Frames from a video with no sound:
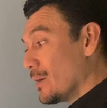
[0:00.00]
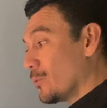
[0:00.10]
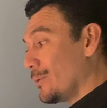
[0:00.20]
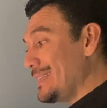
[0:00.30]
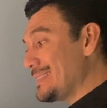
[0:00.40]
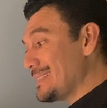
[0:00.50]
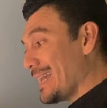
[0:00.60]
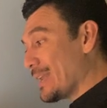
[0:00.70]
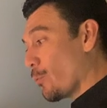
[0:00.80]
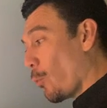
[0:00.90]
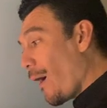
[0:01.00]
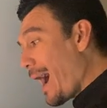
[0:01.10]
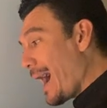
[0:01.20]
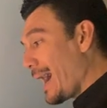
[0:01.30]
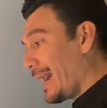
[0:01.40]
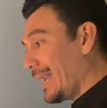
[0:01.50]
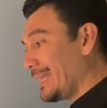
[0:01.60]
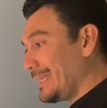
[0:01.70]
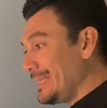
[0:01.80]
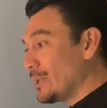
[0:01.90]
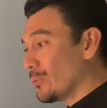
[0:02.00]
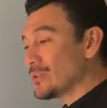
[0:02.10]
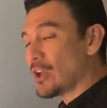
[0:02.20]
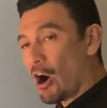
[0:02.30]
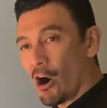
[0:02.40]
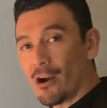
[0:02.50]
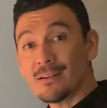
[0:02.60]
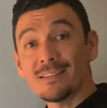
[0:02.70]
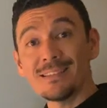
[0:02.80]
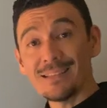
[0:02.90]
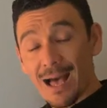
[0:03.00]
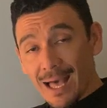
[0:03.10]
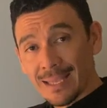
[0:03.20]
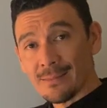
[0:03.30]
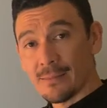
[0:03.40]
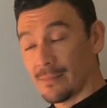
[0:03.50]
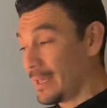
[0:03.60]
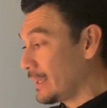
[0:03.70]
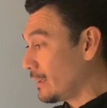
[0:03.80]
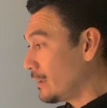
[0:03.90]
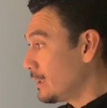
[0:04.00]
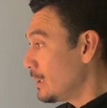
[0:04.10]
We said y equals r sine theta.